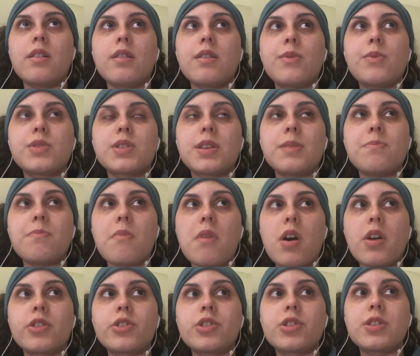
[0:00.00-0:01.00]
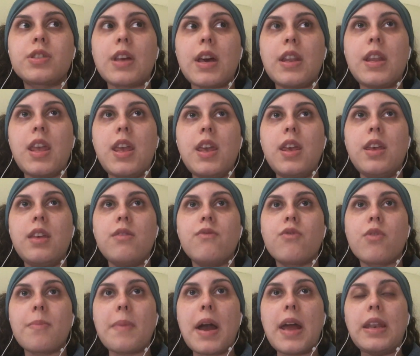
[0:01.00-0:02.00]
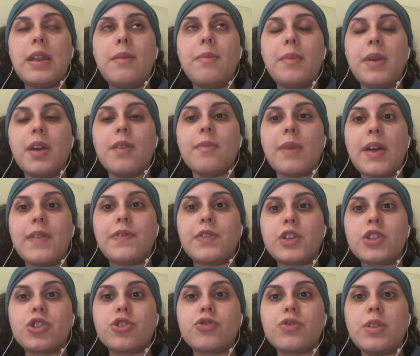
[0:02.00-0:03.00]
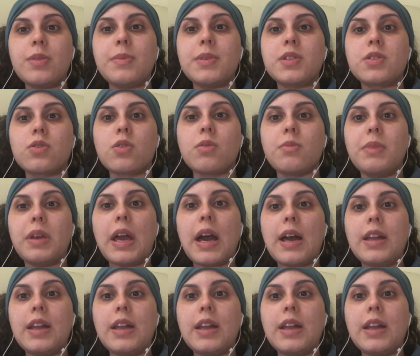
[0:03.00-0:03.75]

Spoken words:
was in March that he reminded me of my first dream and told me